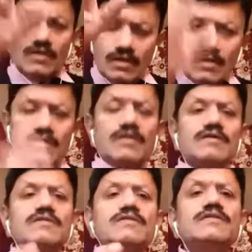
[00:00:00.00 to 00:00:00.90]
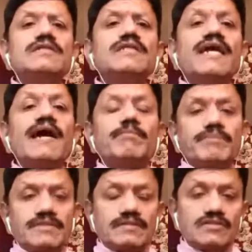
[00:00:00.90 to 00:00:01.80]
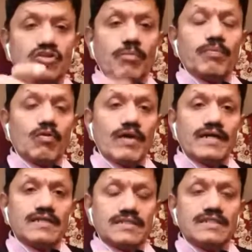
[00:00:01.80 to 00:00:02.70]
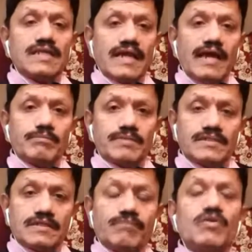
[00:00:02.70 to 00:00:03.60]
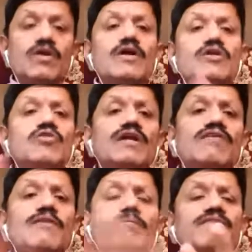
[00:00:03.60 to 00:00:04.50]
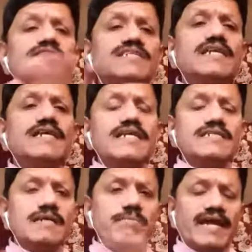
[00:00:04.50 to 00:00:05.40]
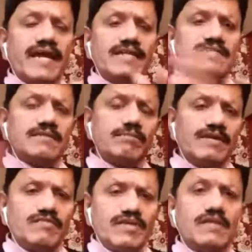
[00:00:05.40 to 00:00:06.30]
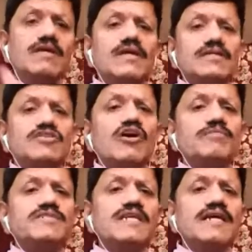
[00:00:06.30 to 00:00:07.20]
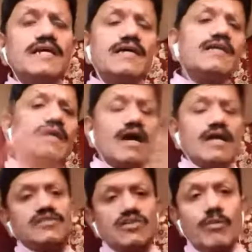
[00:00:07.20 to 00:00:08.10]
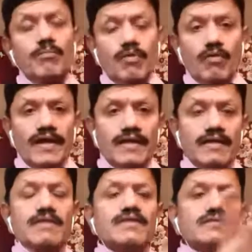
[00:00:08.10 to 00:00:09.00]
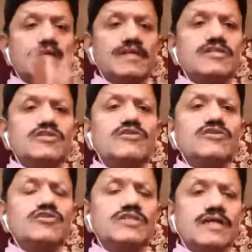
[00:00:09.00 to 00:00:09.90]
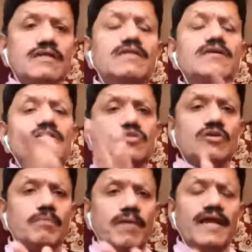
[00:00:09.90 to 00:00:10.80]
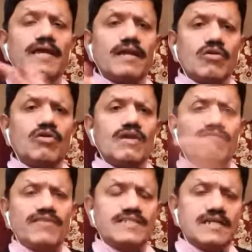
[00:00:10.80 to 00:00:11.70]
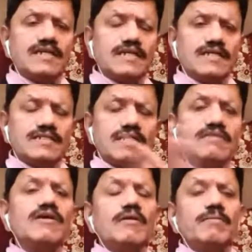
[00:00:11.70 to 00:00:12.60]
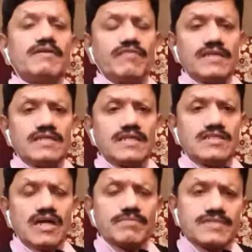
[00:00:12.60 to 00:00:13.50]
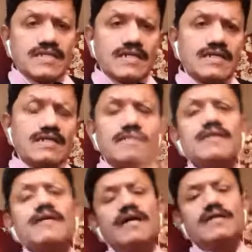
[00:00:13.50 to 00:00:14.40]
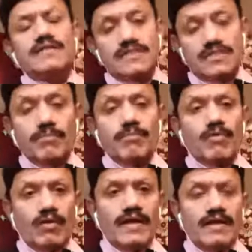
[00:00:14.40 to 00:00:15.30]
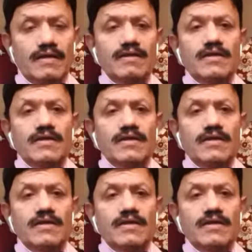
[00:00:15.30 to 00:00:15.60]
uh, in the campus, job providers in the campus to develop a facilitation mechanism between job seeker and job provider. The institution should play a role of facilitation between the job seeker and the job provider.